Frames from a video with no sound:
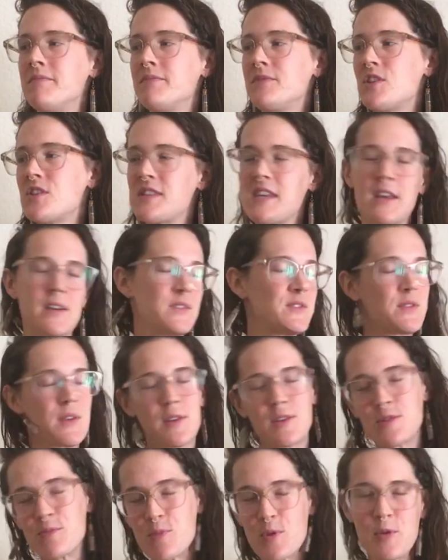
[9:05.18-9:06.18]
just
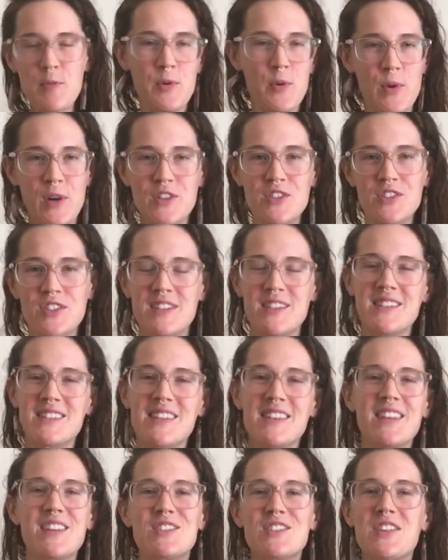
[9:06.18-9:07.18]
answering some more of the questions
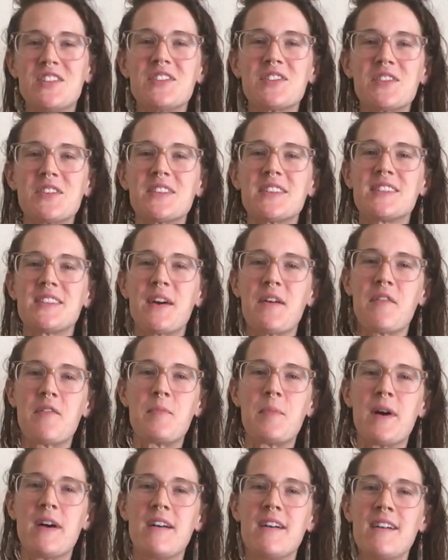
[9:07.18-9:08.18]
and logistical stuff.
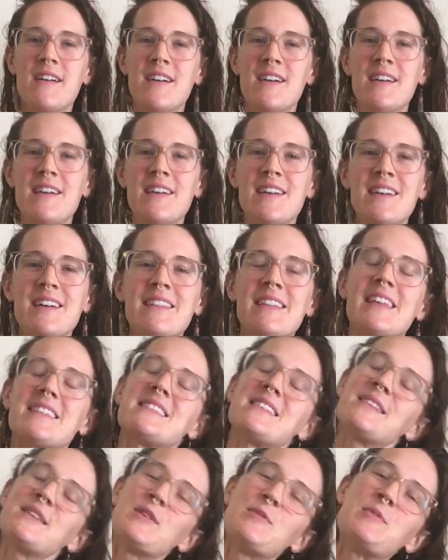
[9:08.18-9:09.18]
But
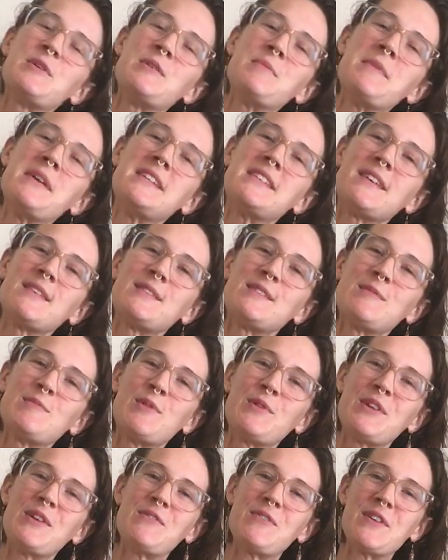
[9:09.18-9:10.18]
that's a little bit of my
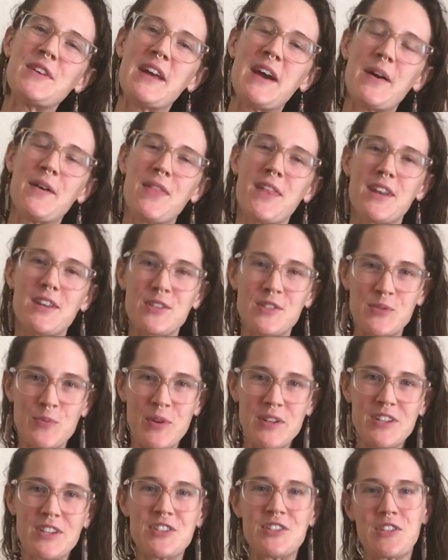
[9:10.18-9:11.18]
testimony for now that I just
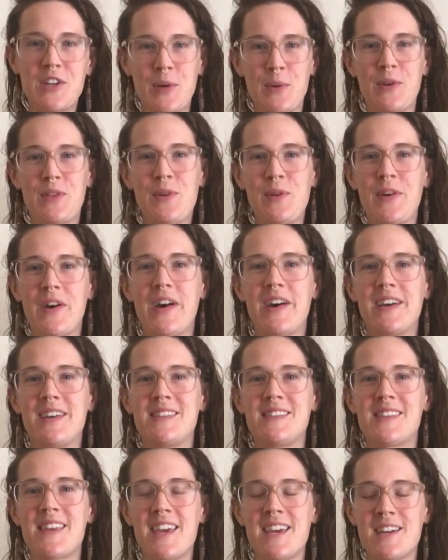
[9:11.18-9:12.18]
wanted to share with you
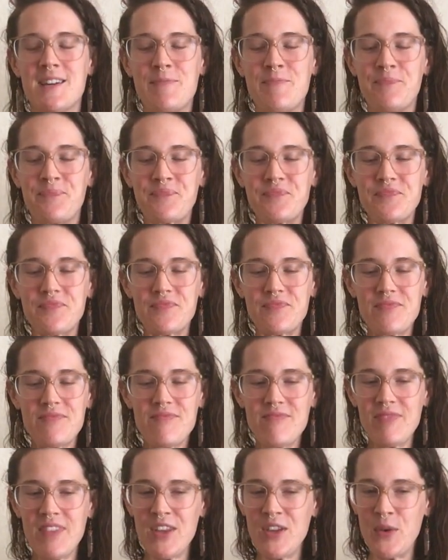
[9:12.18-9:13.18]
guys. And,
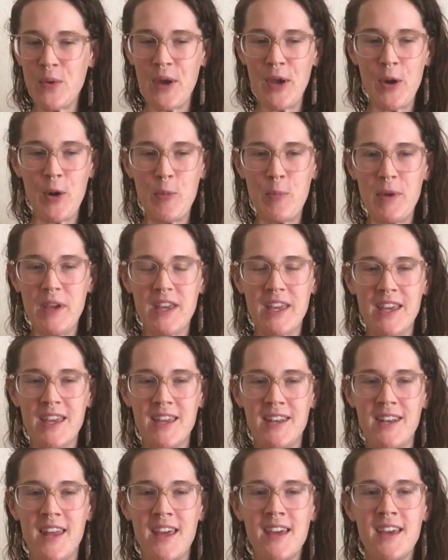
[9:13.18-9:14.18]
you know, I hope it
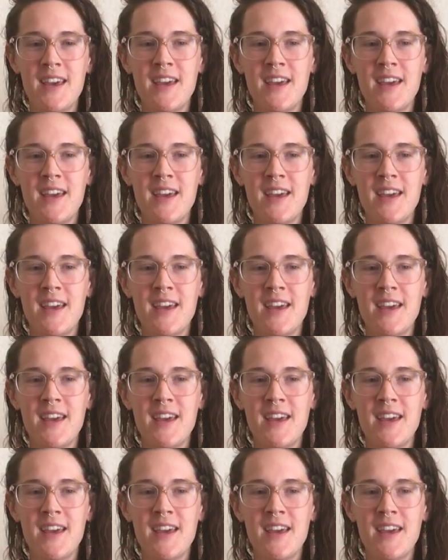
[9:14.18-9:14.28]
can,